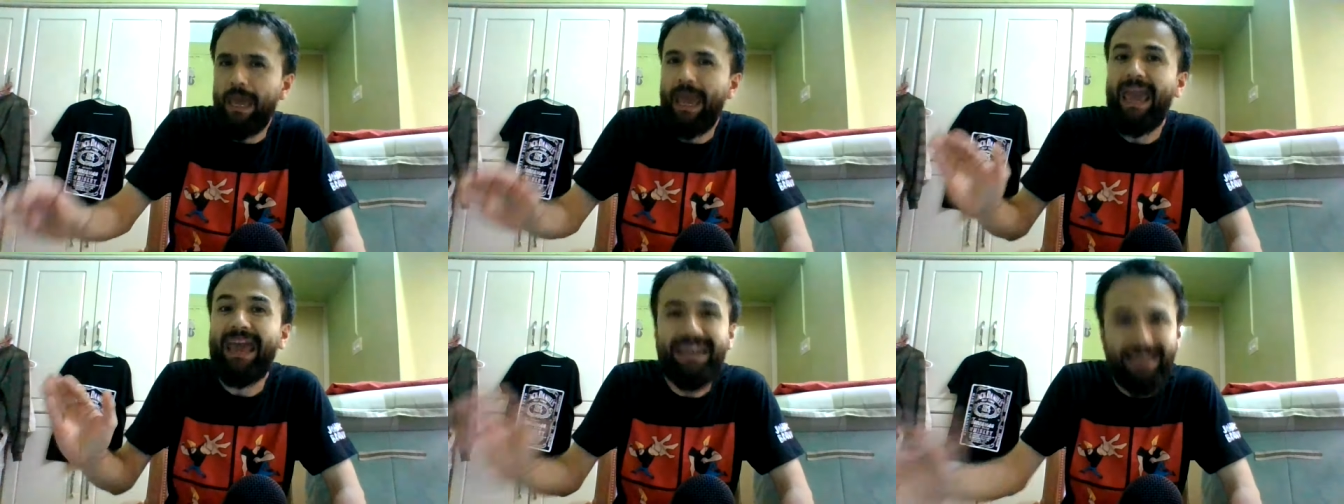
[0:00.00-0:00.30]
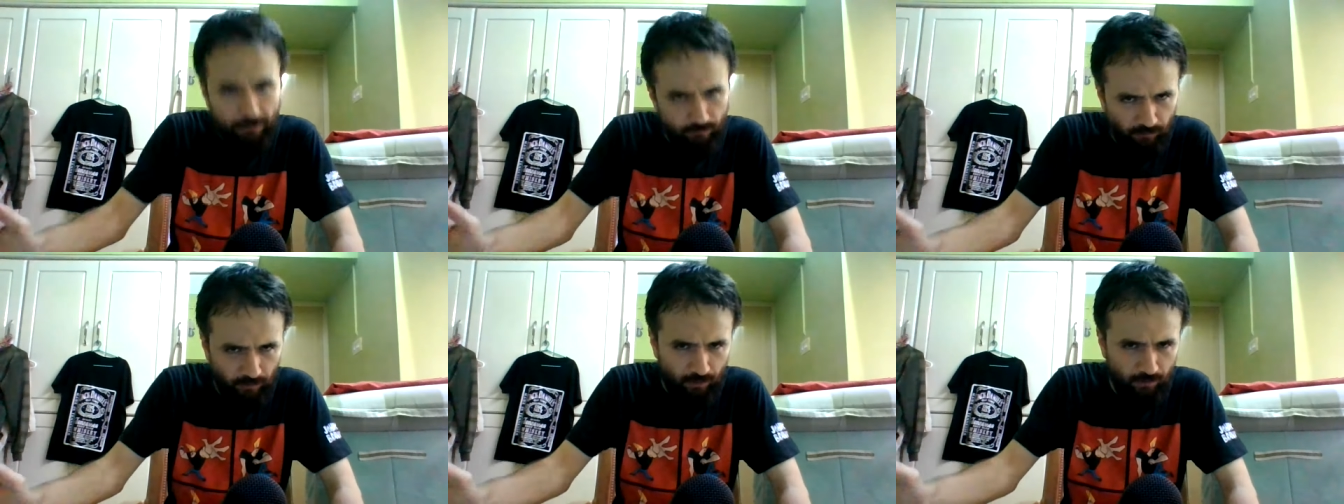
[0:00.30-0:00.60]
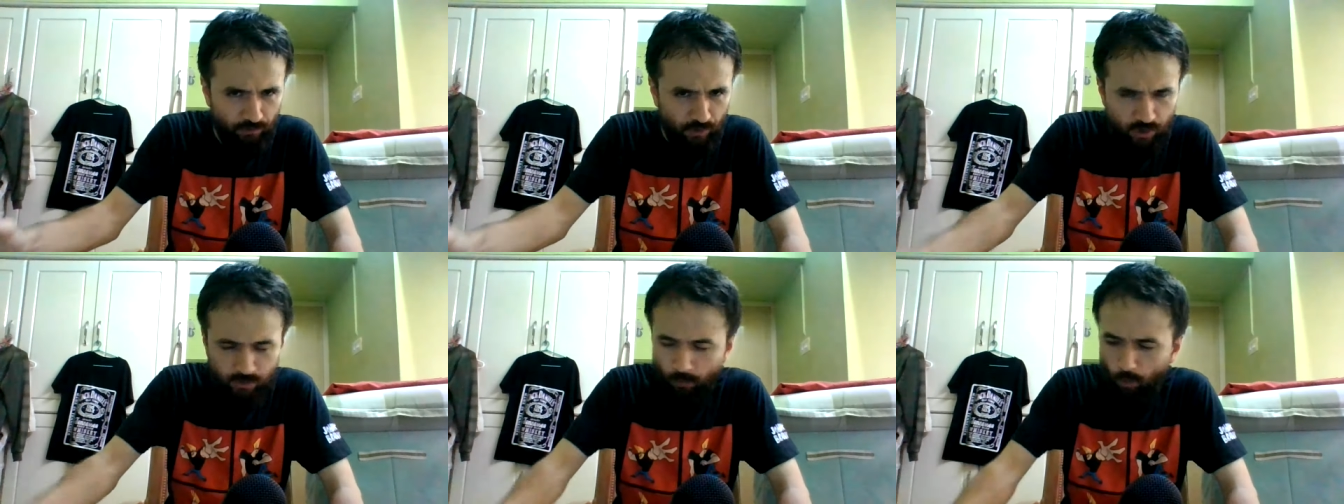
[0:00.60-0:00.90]
anything
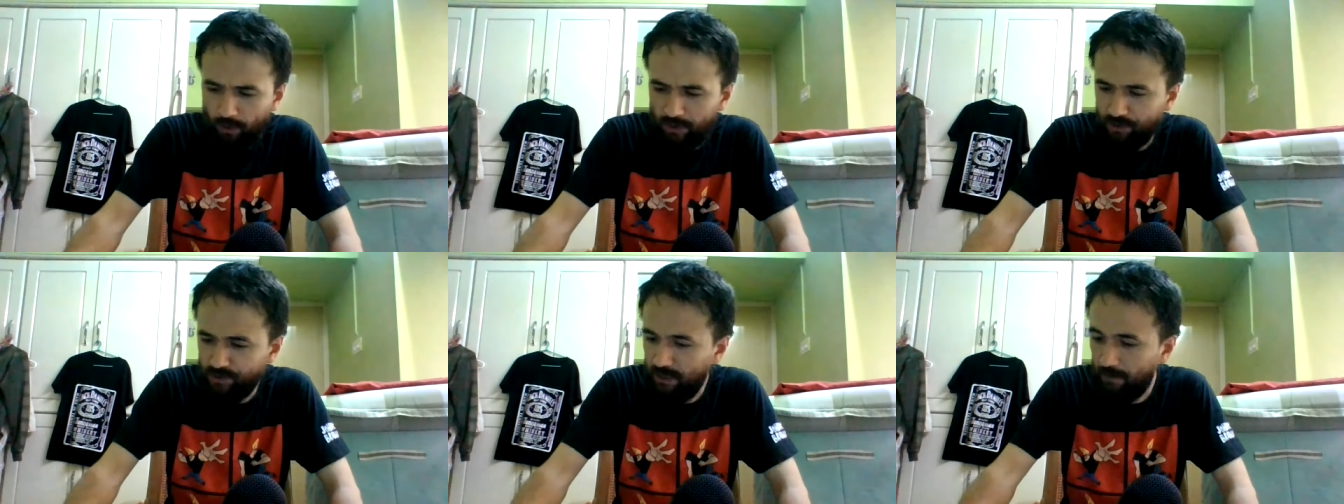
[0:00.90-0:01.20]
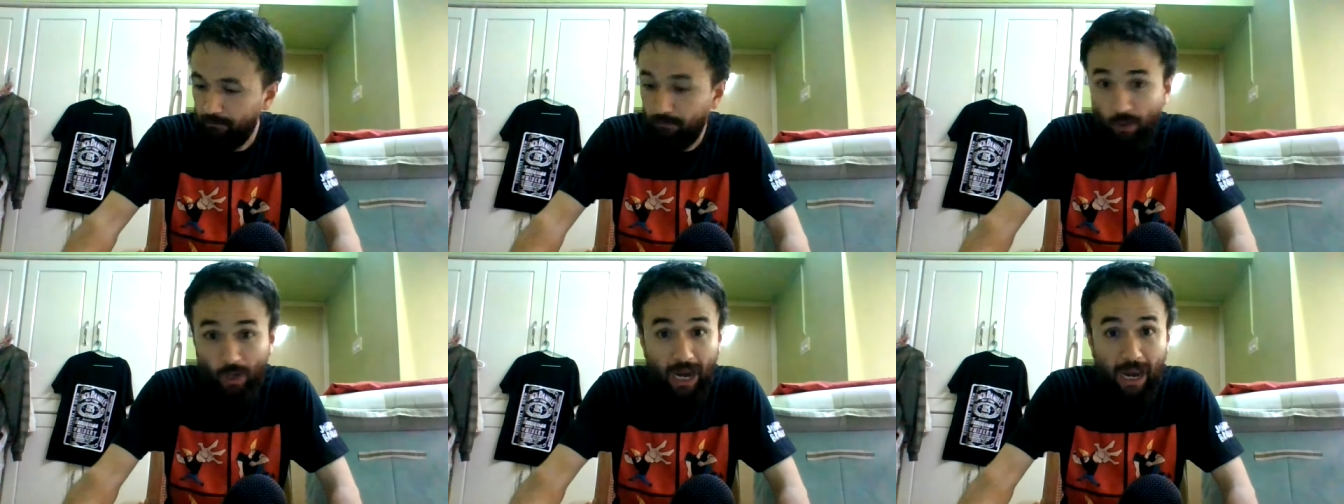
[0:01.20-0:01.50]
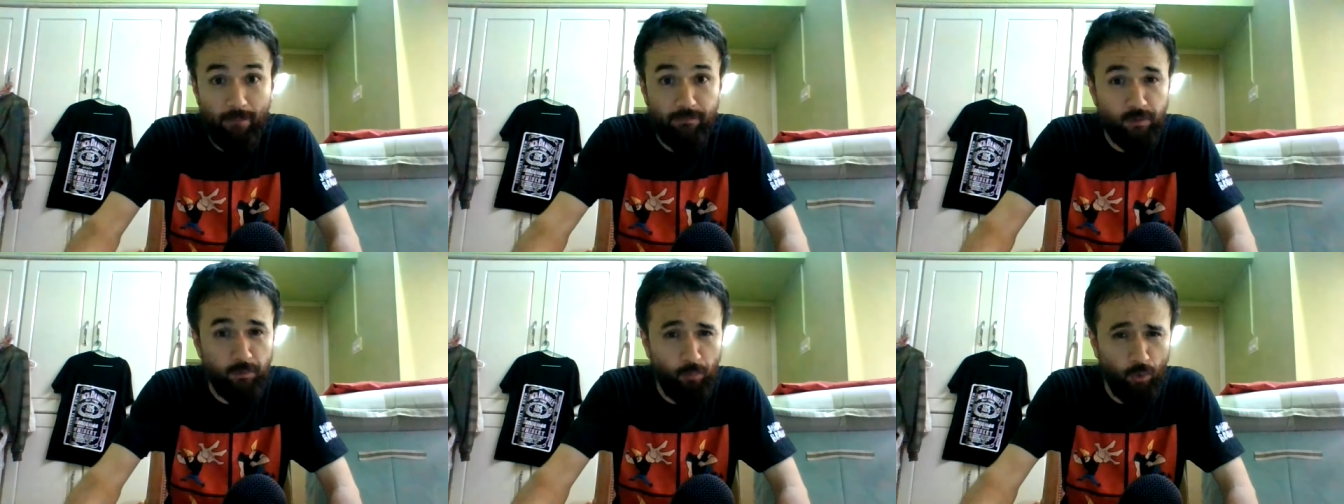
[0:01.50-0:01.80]
at this point except
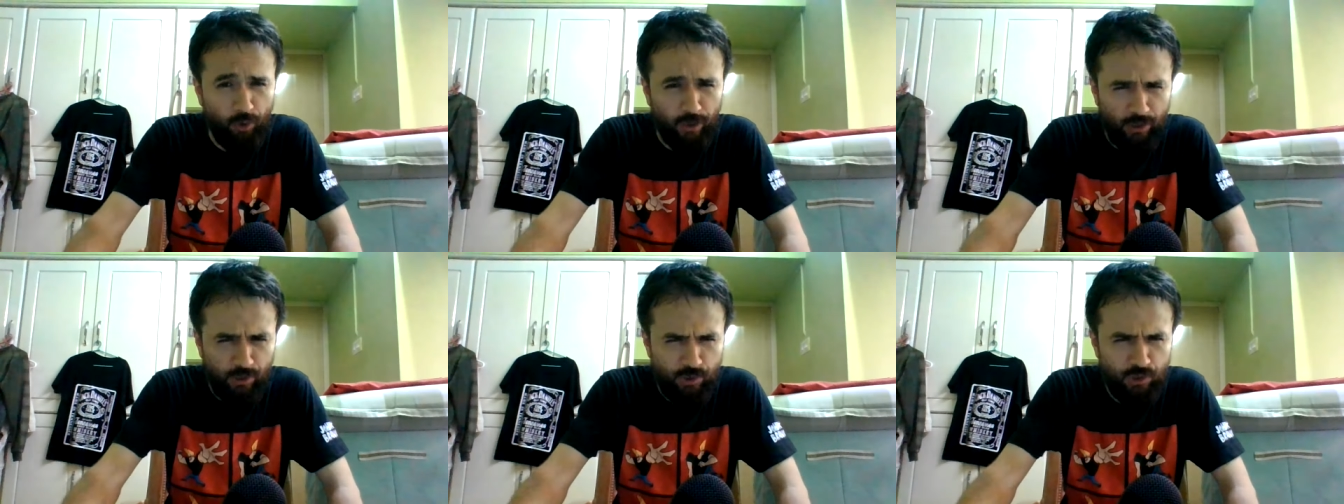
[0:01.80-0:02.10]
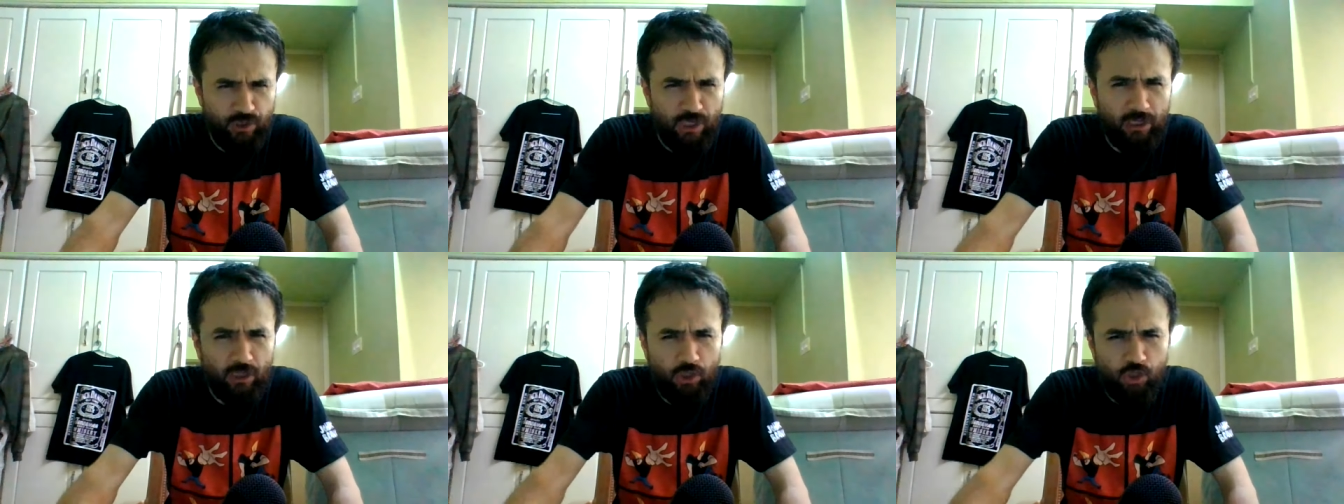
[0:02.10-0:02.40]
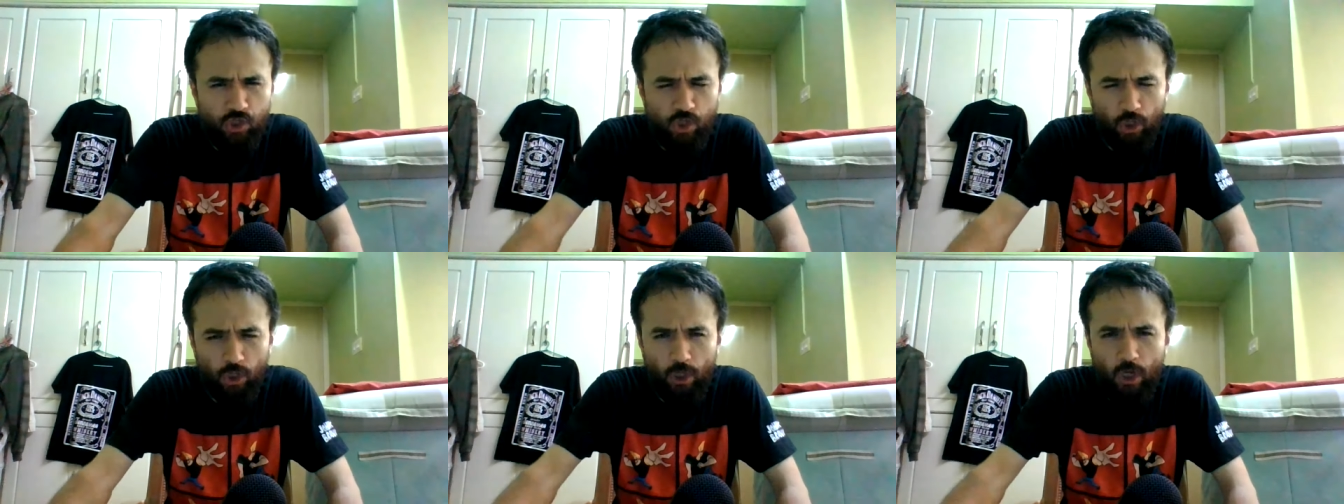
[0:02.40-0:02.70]
perhaps putting a
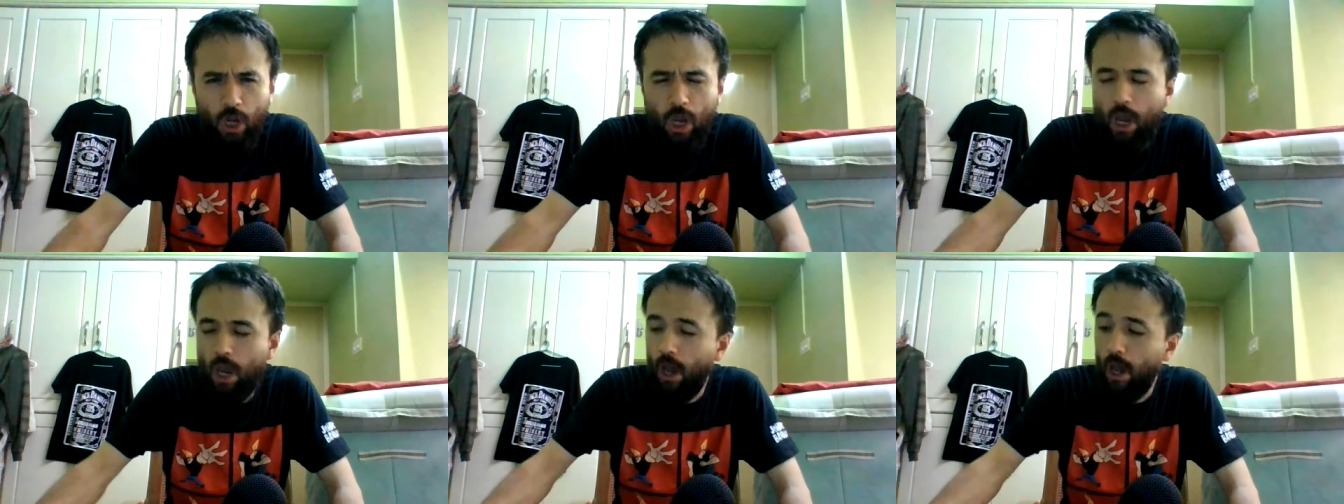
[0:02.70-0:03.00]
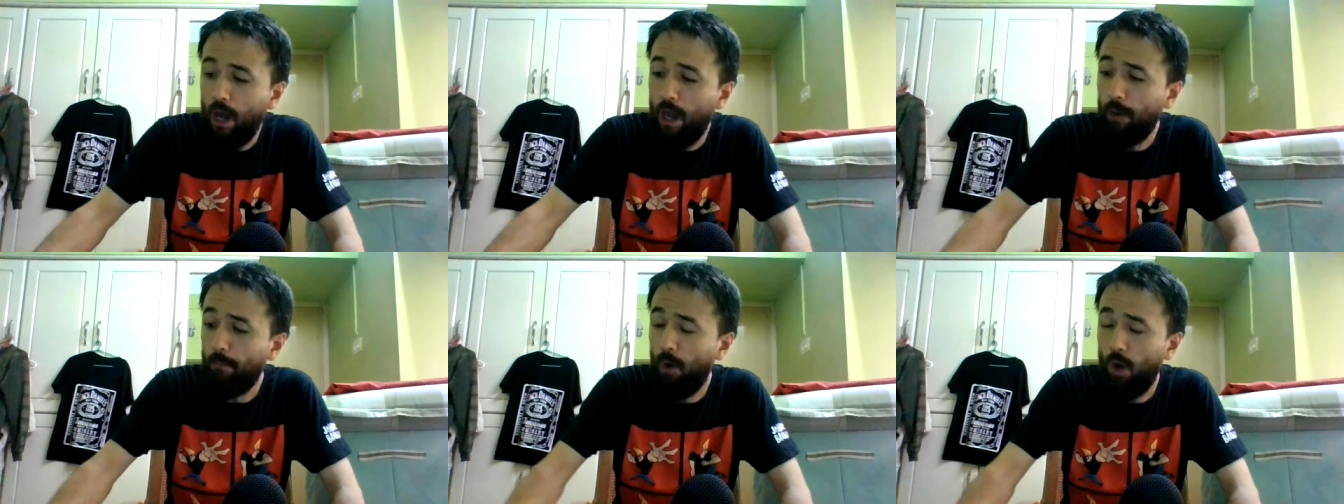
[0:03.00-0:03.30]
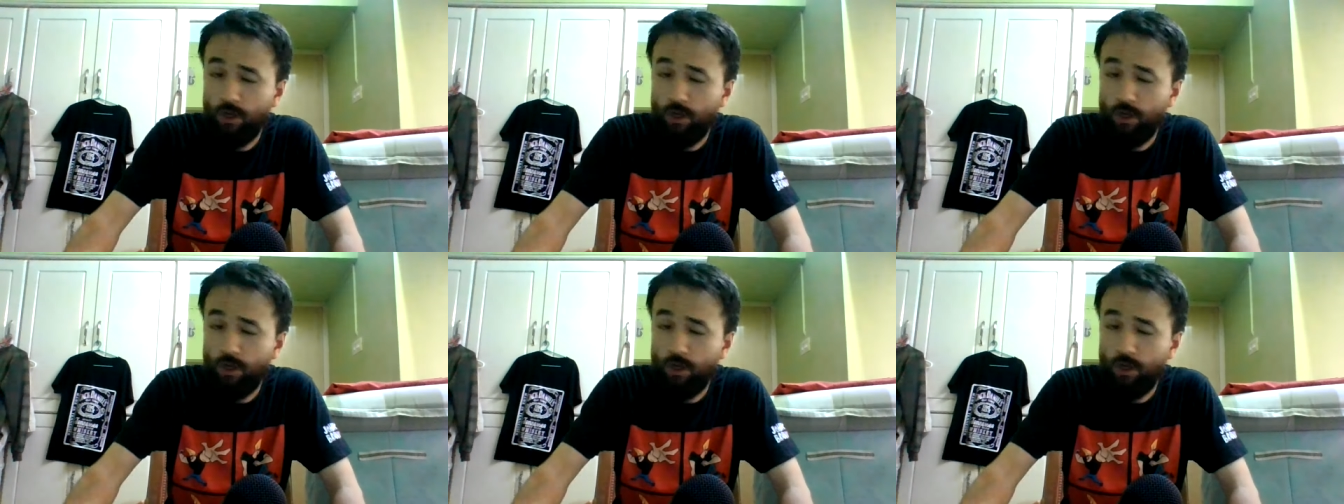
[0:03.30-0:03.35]
signature um,